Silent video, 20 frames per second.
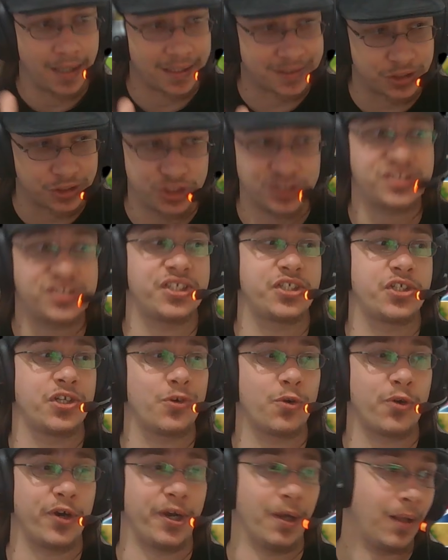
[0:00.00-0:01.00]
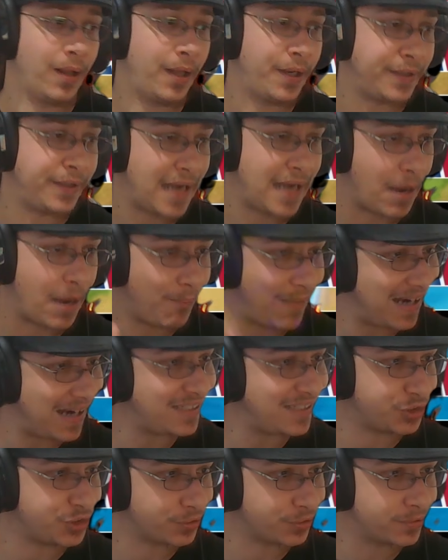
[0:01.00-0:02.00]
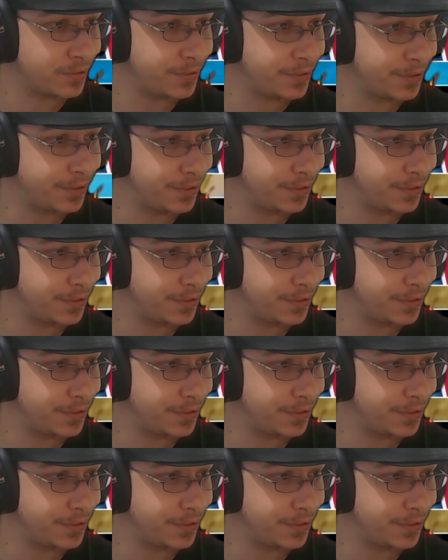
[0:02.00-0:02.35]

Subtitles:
It's just a tutorial. Now, mind you,